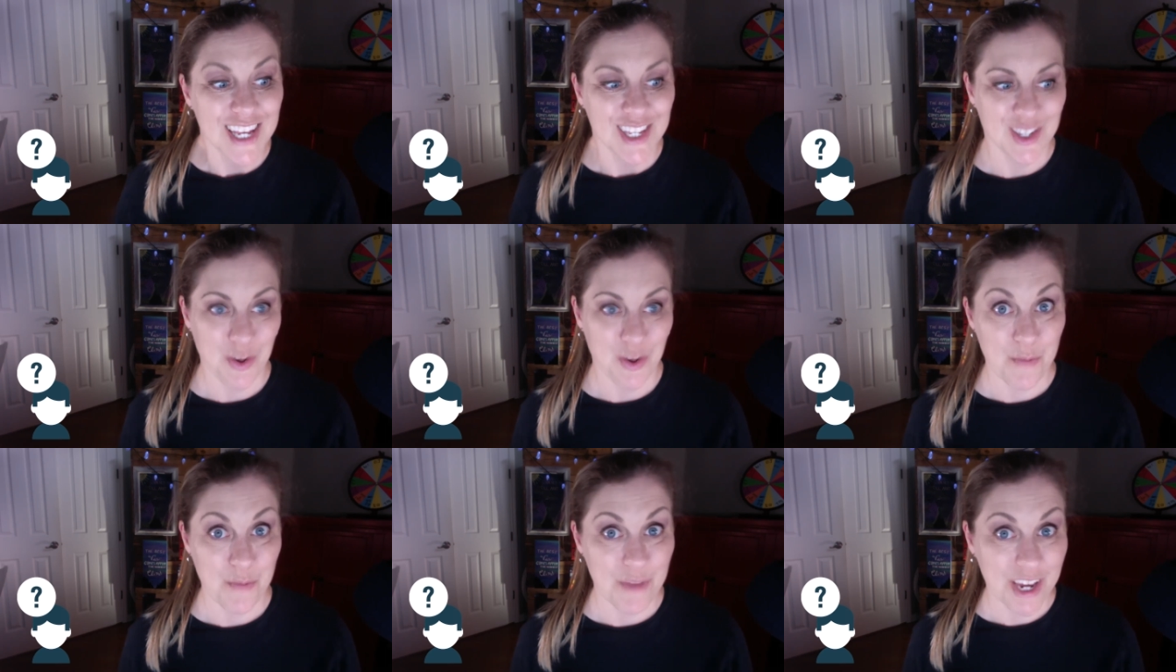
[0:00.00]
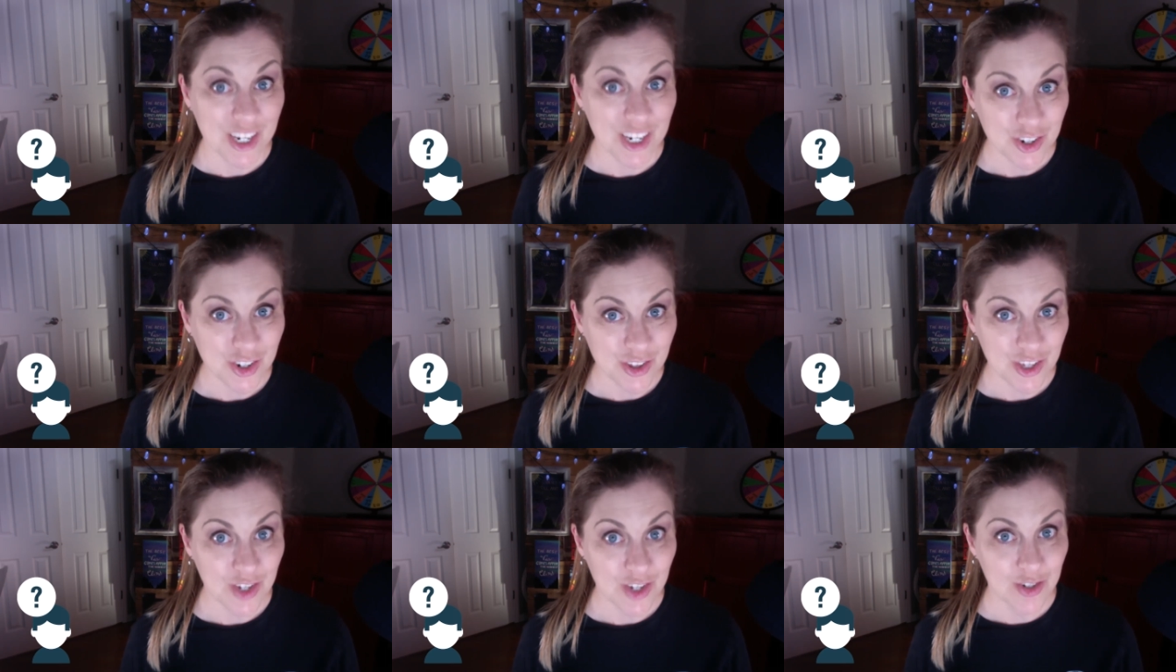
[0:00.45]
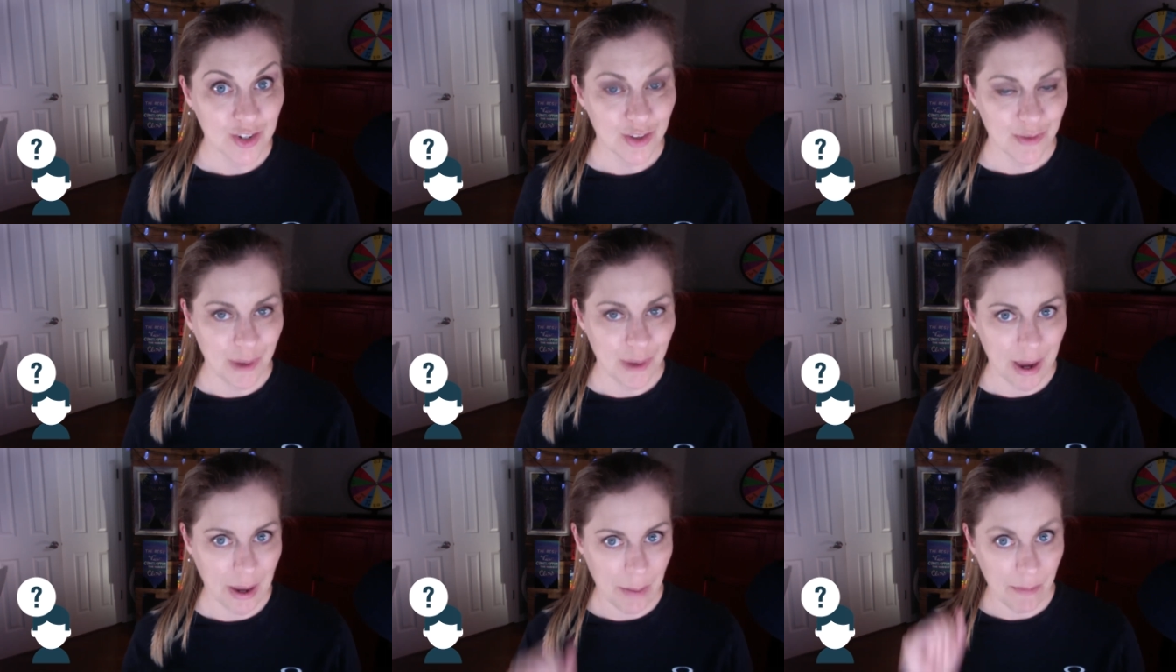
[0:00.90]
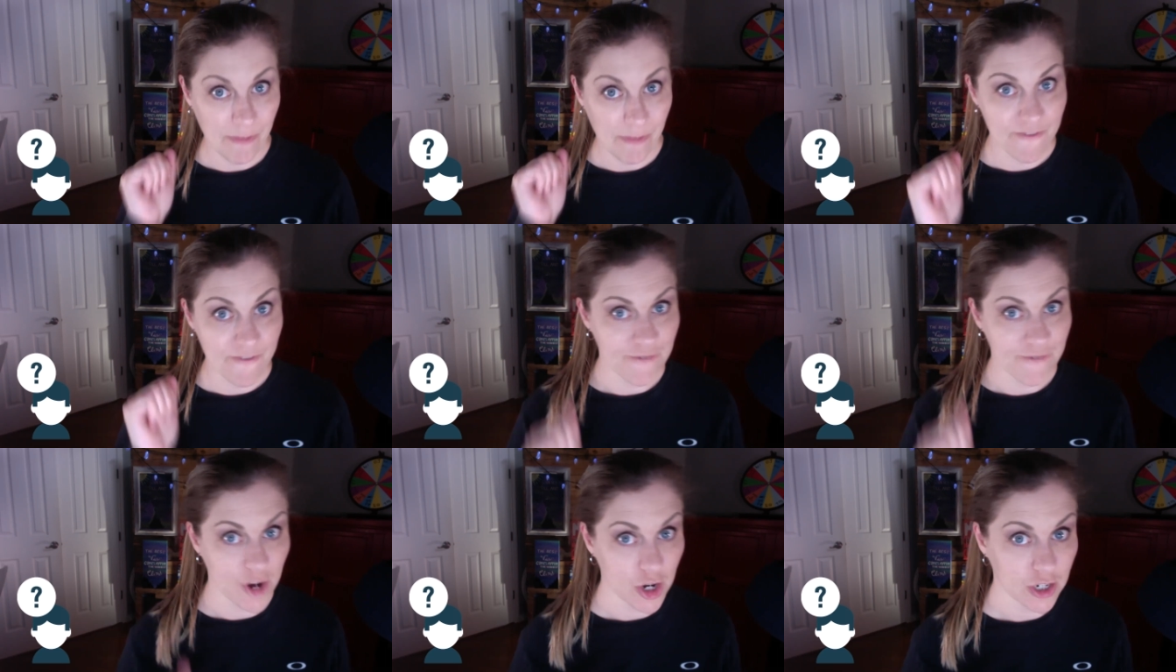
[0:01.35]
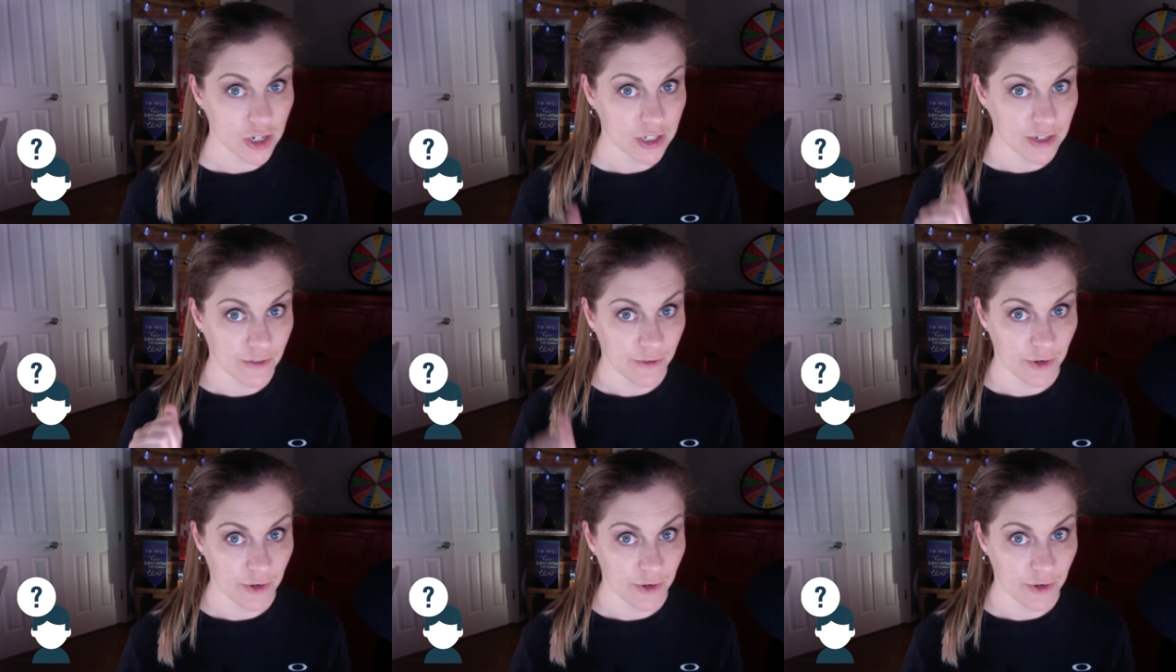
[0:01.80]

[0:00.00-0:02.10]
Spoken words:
So make sure that you do the backup first.